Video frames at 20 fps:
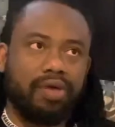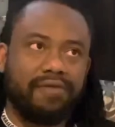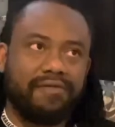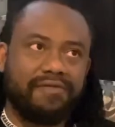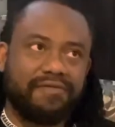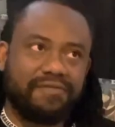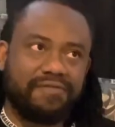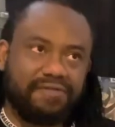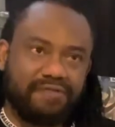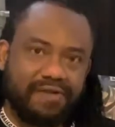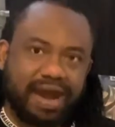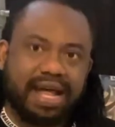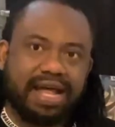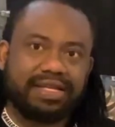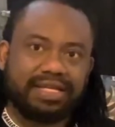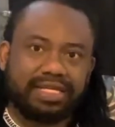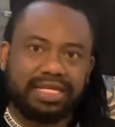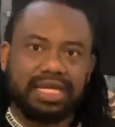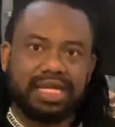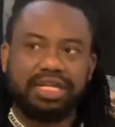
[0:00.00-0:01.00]

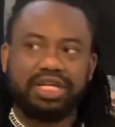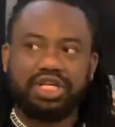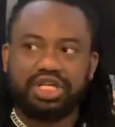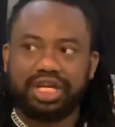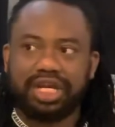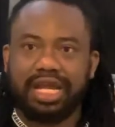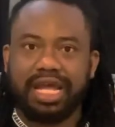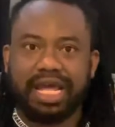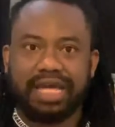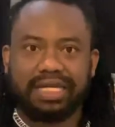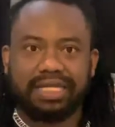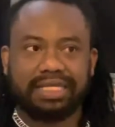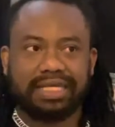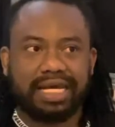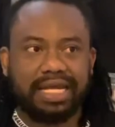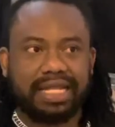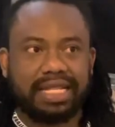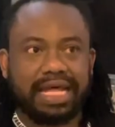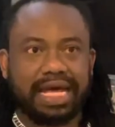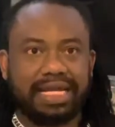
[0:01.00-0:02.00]
France initially had
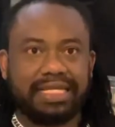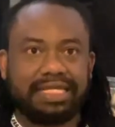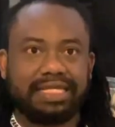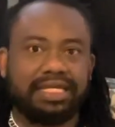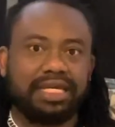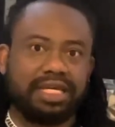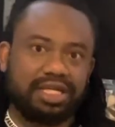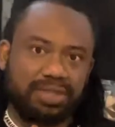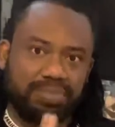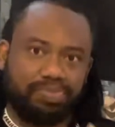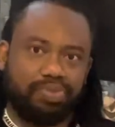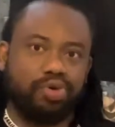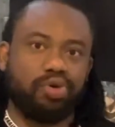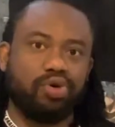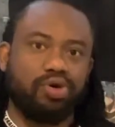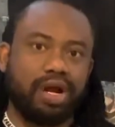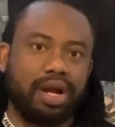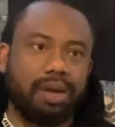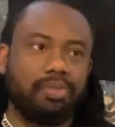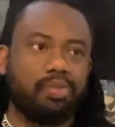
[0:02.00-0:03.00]
said that this
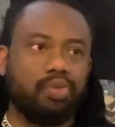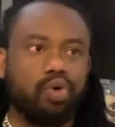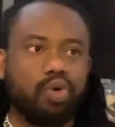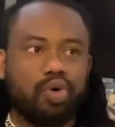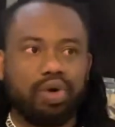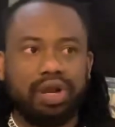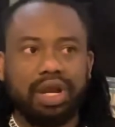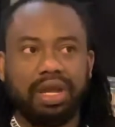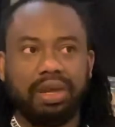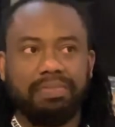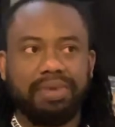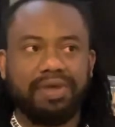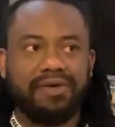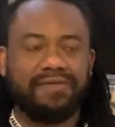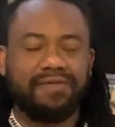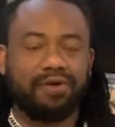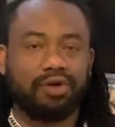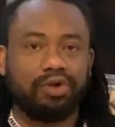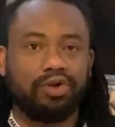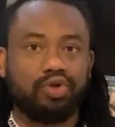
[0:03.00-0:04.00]
program will only be
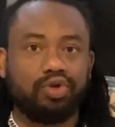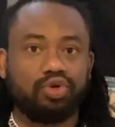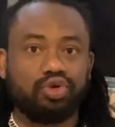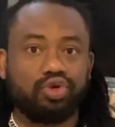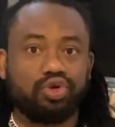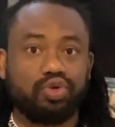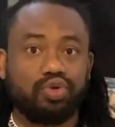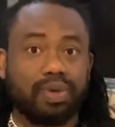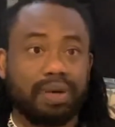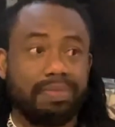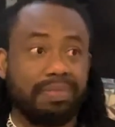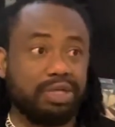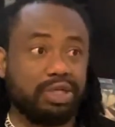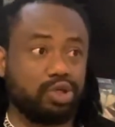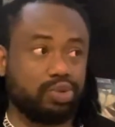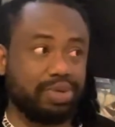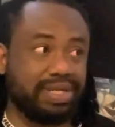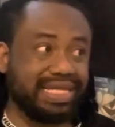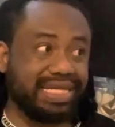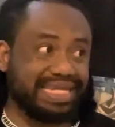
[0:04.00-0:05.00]
for those who are
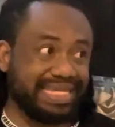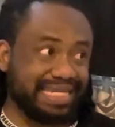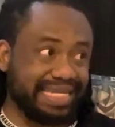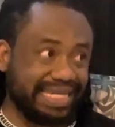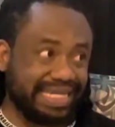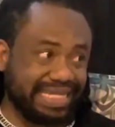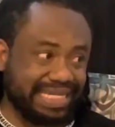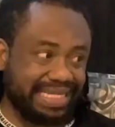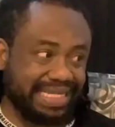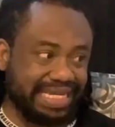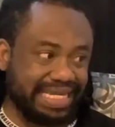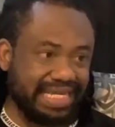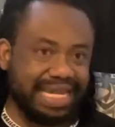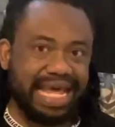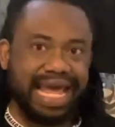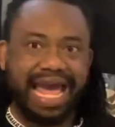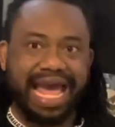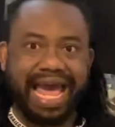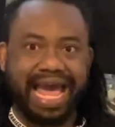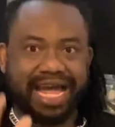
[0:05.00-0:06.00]
between
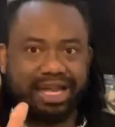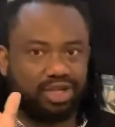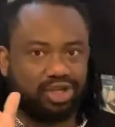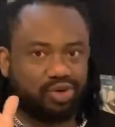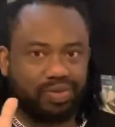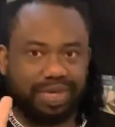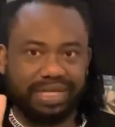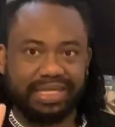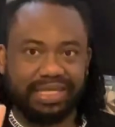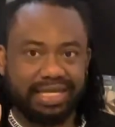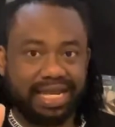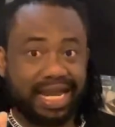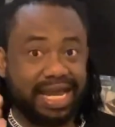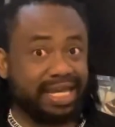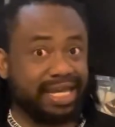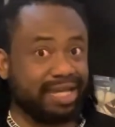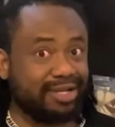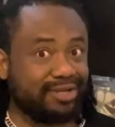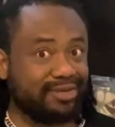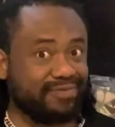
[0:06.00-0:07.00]
16 and 29
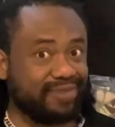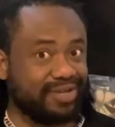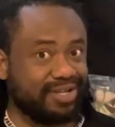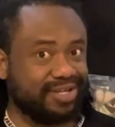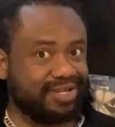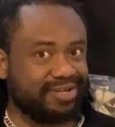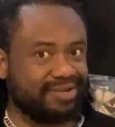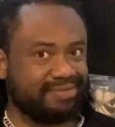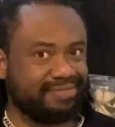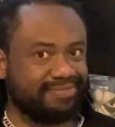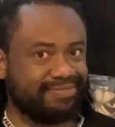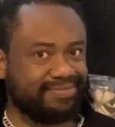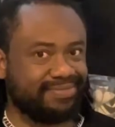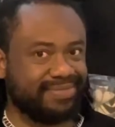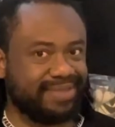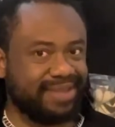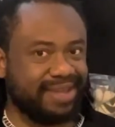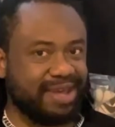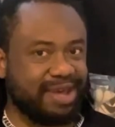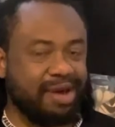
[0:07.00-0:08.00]
years of age.
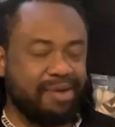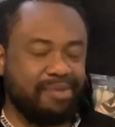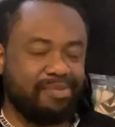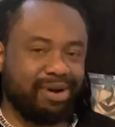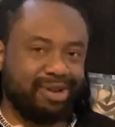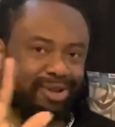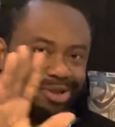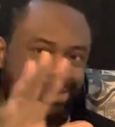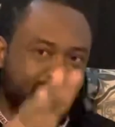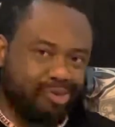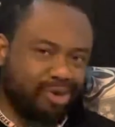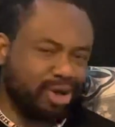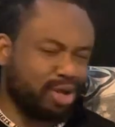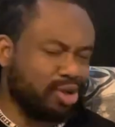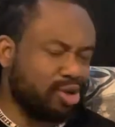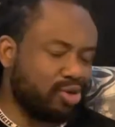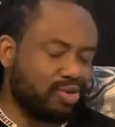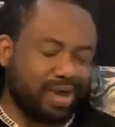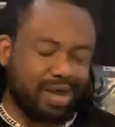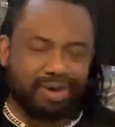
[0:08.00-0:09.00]
But don't worry,
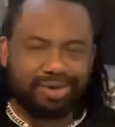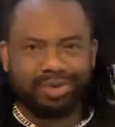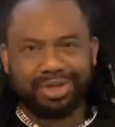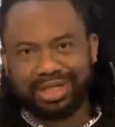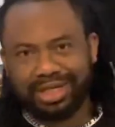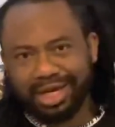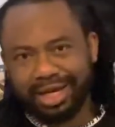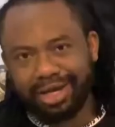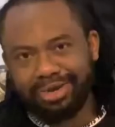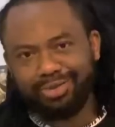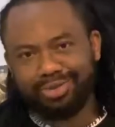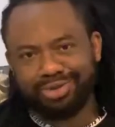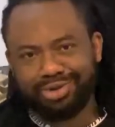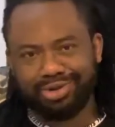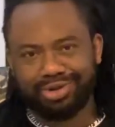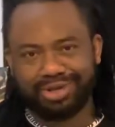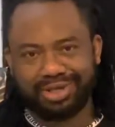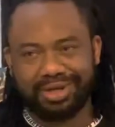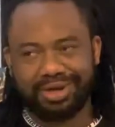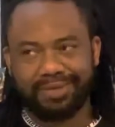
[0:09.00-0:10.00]
you know I always share good
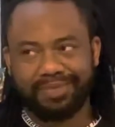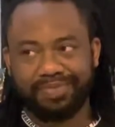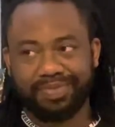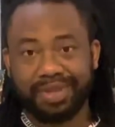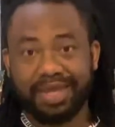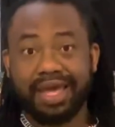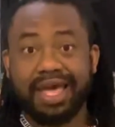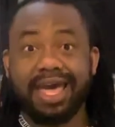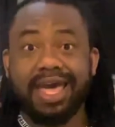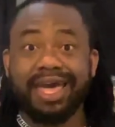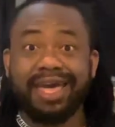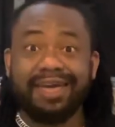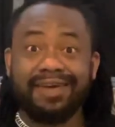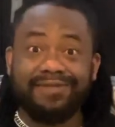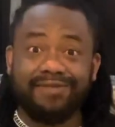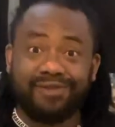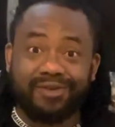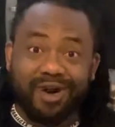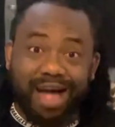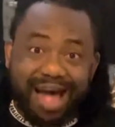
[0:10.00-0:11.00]
news now. If
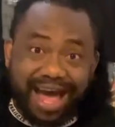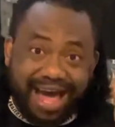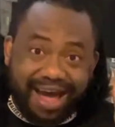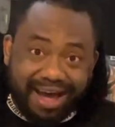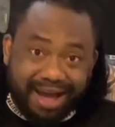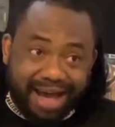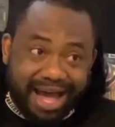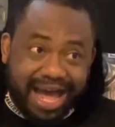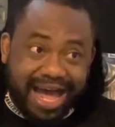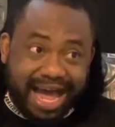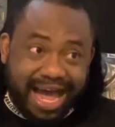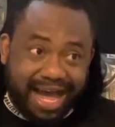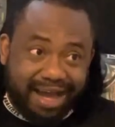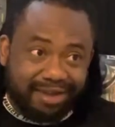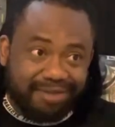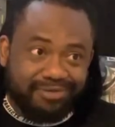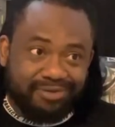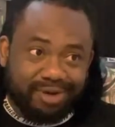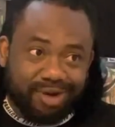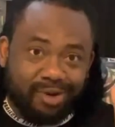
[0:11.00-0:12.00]
you're uh, uh,
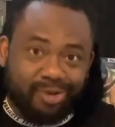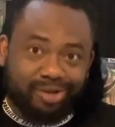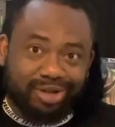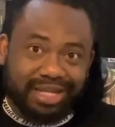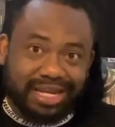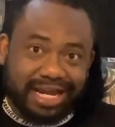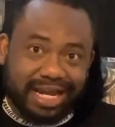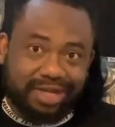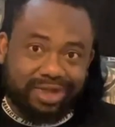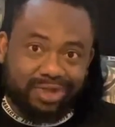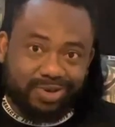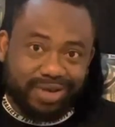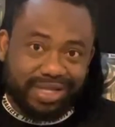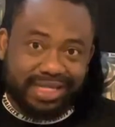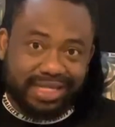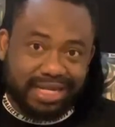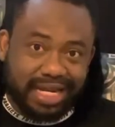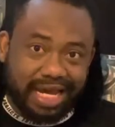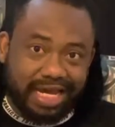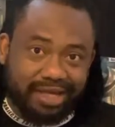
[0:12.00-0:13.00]
if you're older than
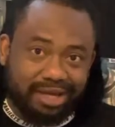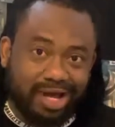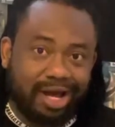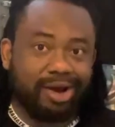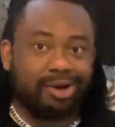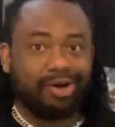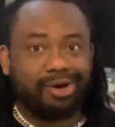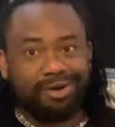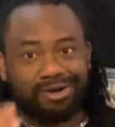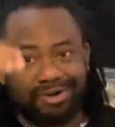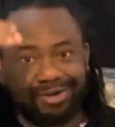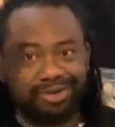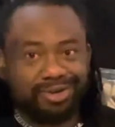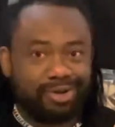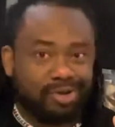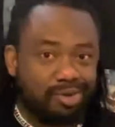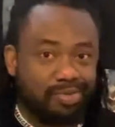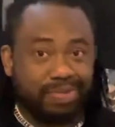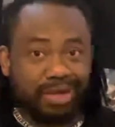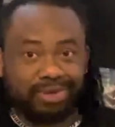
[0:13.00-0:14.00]
29, yeah, you
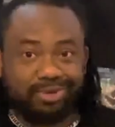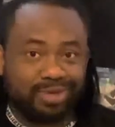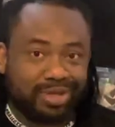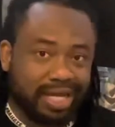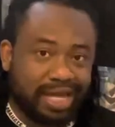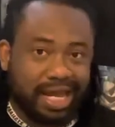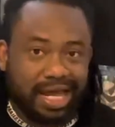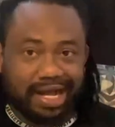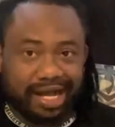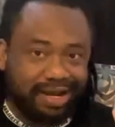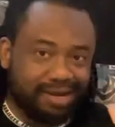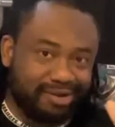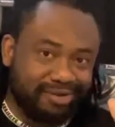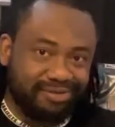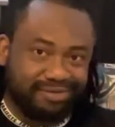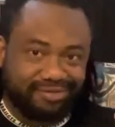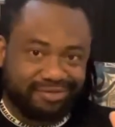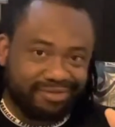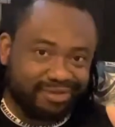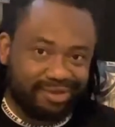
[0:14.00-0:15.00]
know me to say that kind of
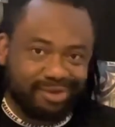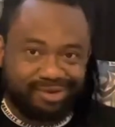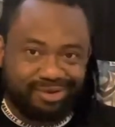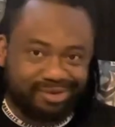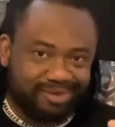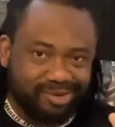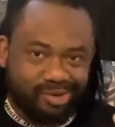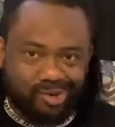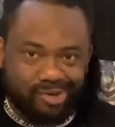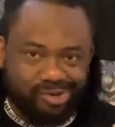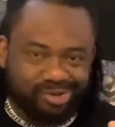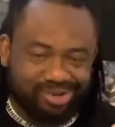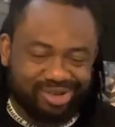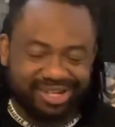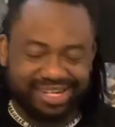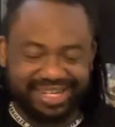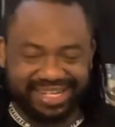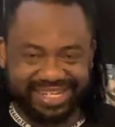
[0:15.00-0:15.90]
you know old.